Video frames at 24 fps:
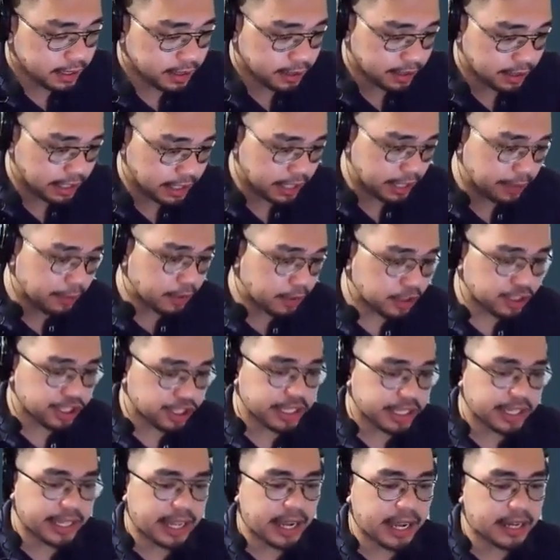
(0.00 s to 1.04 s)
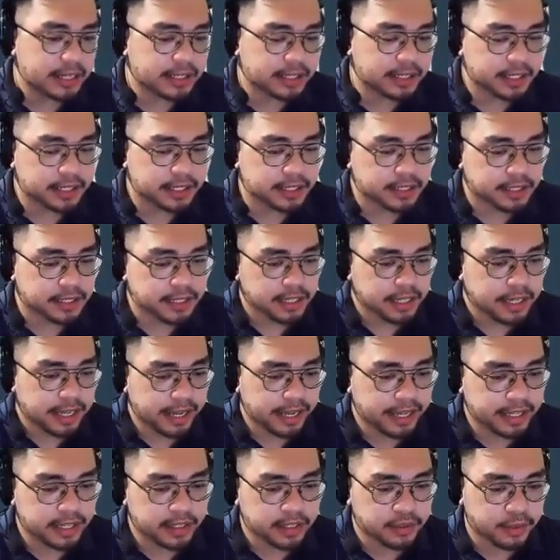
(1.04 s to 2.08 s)
the emotion analysis,
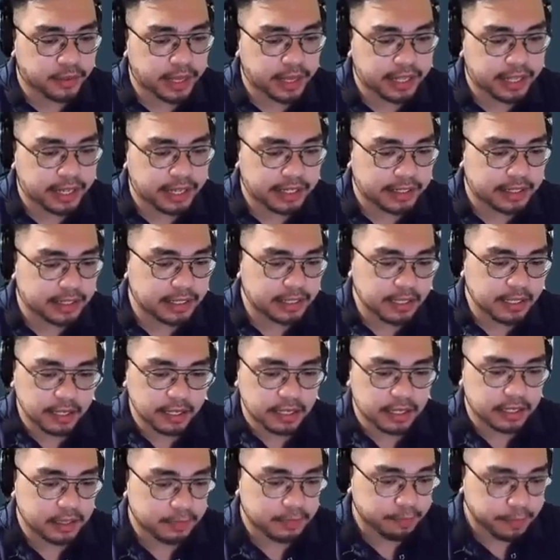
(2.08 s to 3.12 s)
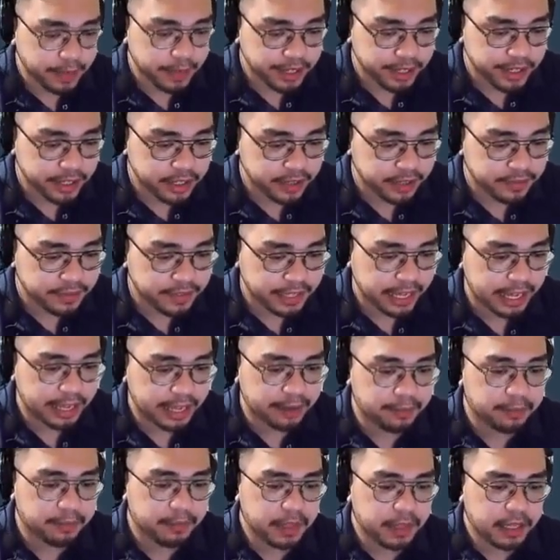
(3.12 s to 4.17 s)
and as well as the period of
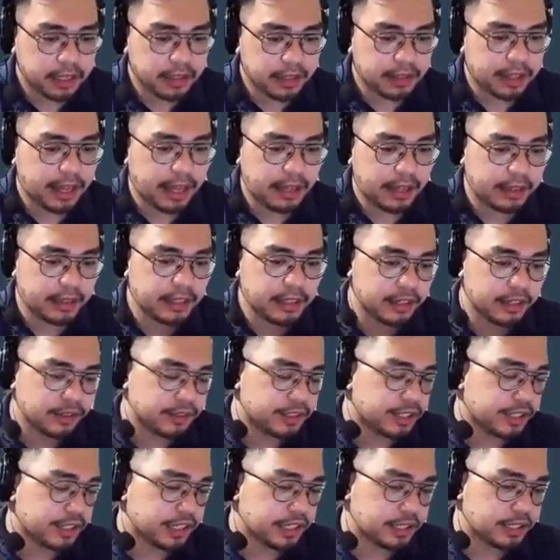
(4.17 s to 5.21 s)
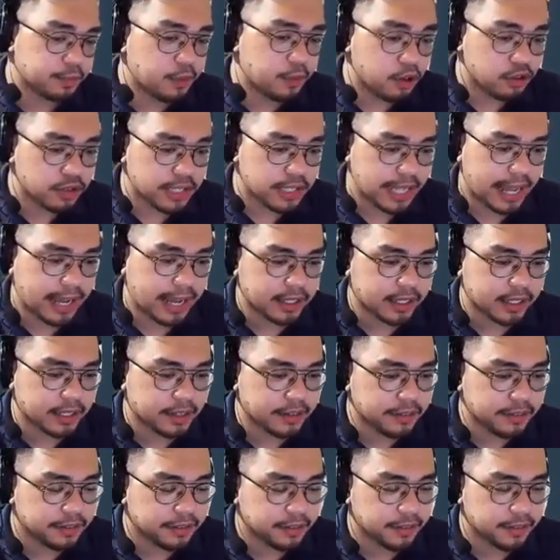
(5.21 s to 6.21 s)
time that the user is most active,